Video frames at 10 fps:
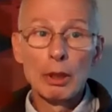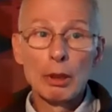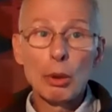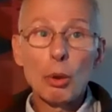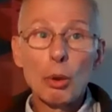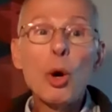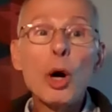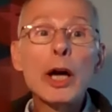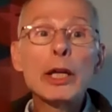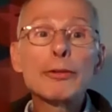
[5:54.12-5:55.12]

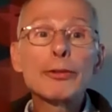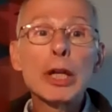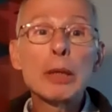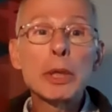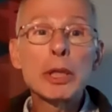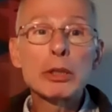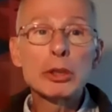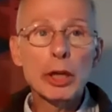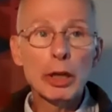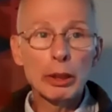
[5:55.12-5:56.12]
Why a flaming
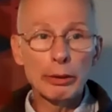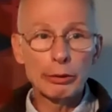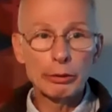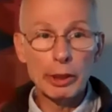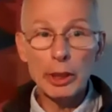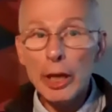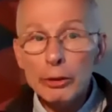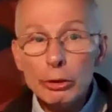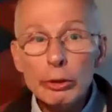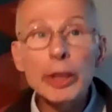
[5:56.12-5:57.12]
chalice? The
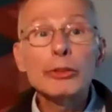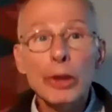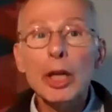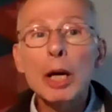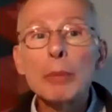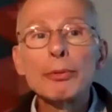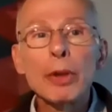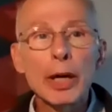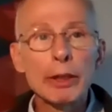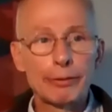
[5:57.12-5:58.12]
answer, it's the cup of
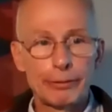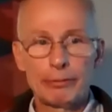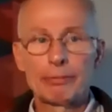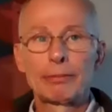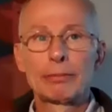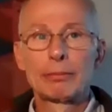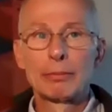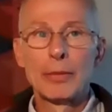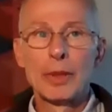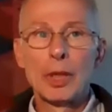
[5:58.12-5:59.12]
life.
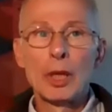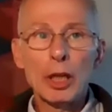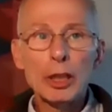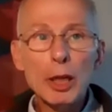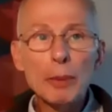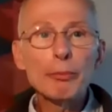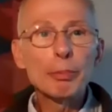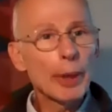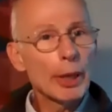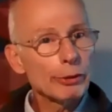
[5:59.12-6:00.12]
A cup of
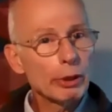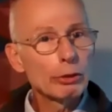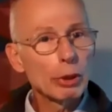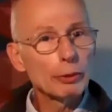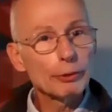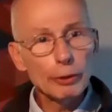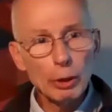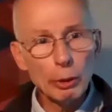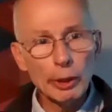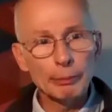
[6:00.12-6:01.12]
blessings
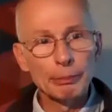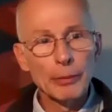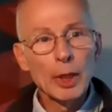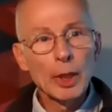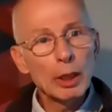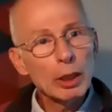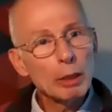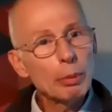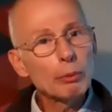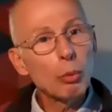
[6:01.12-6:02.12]
overflowing, a
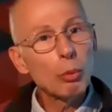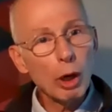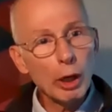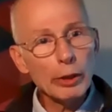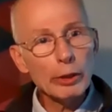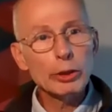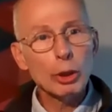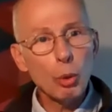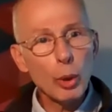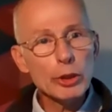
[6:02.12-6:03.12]
cup of water to
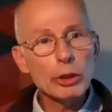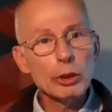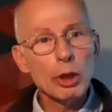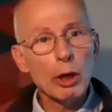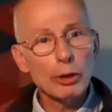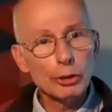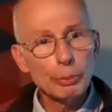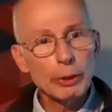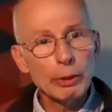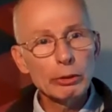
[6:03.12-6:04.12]
quench our
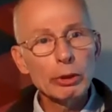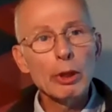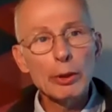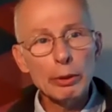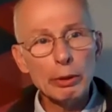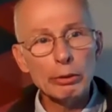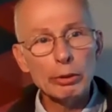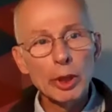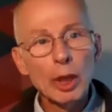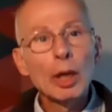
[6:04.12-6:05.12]
spirit's thirst,
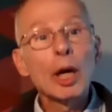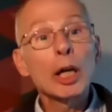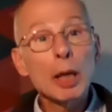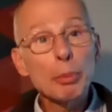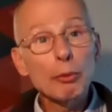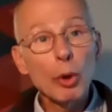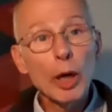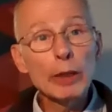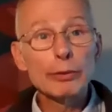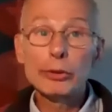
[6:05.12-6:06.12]
a cup of
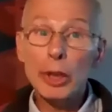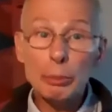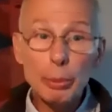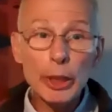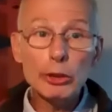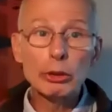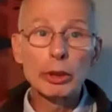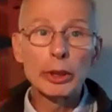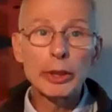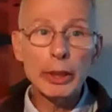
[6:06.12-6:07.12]
wine for celebration
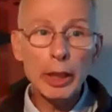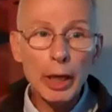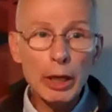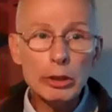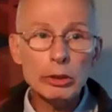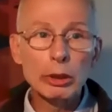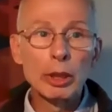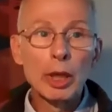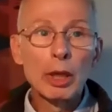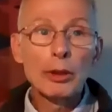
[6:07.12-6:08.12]
and dedication,
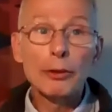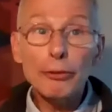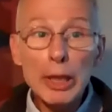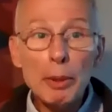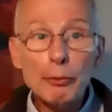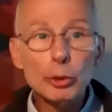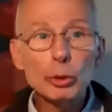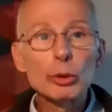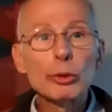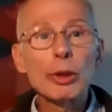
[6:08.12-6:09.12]
the flame of
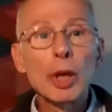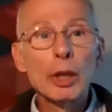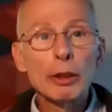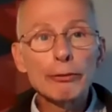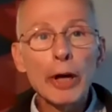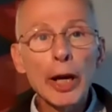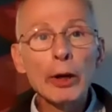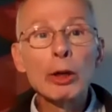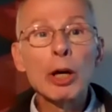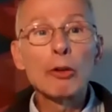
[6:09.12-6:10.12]
truth, the
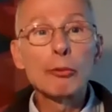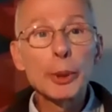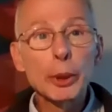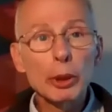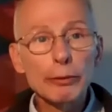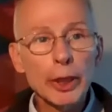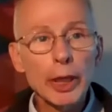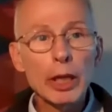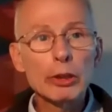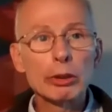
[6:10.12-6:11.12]
fire of
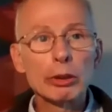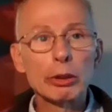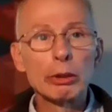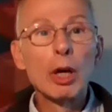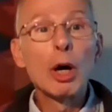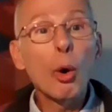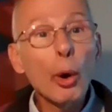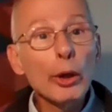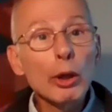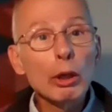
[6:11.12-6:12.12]
purification,
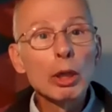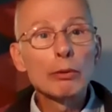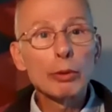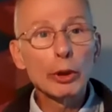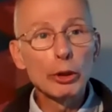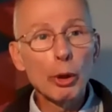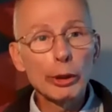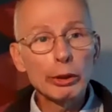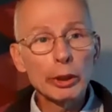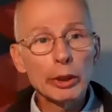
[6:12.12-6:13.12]
oil for
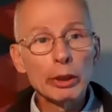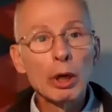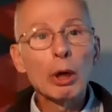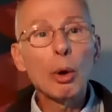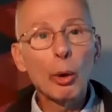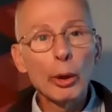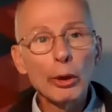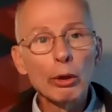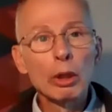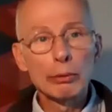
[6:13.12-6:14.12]
anointing,
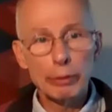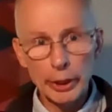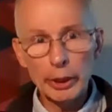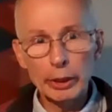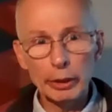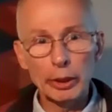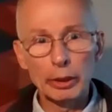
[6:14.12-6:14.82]
oil for healing.